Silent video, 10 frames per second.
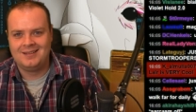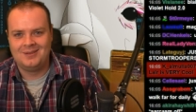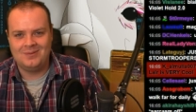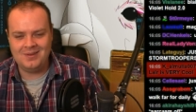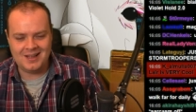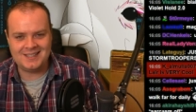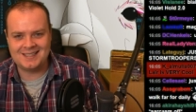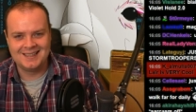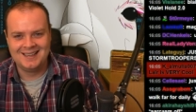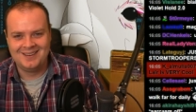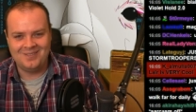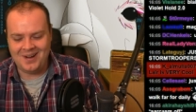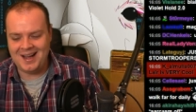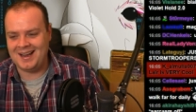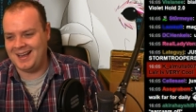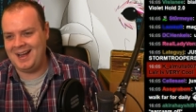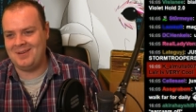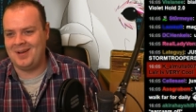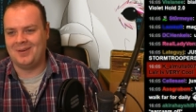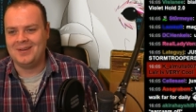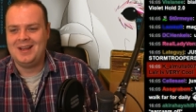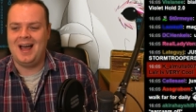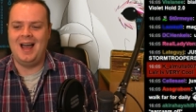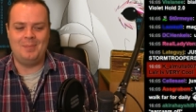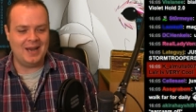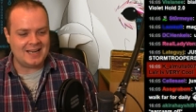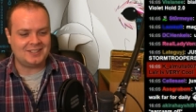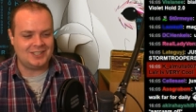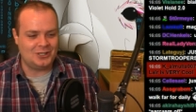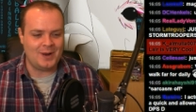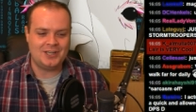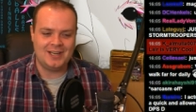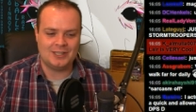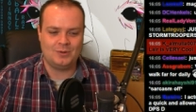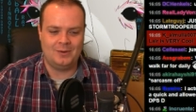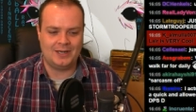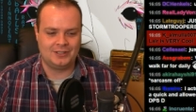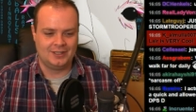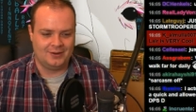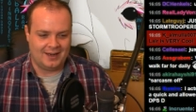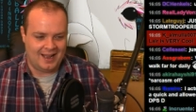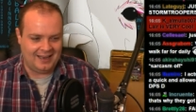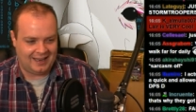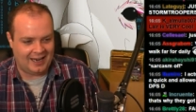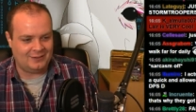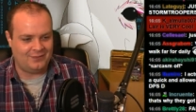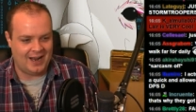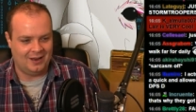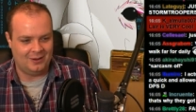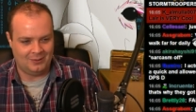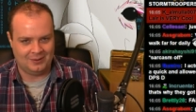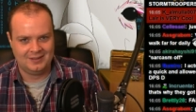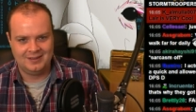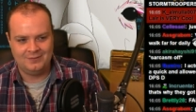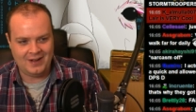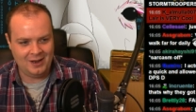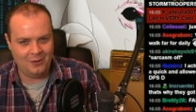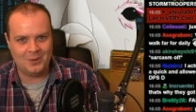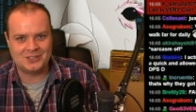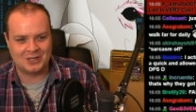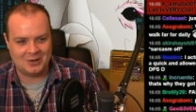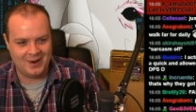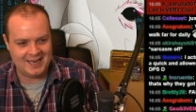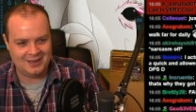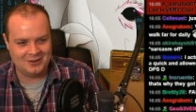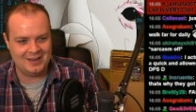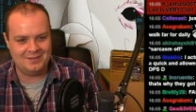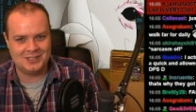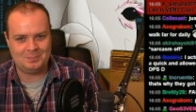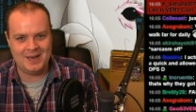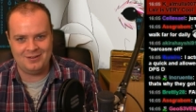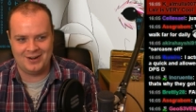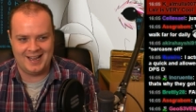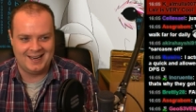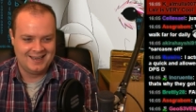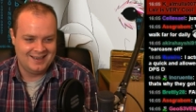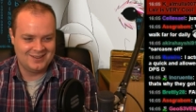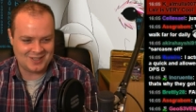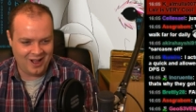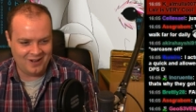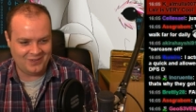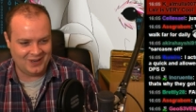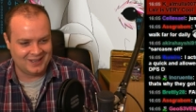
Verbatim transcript: What? Why? I don't know. Uh, but that's the situation. That's what we're actually doing. I like Violet Hold. Pilehole wasn't quick. You couldn't even speedrun it. It was awful.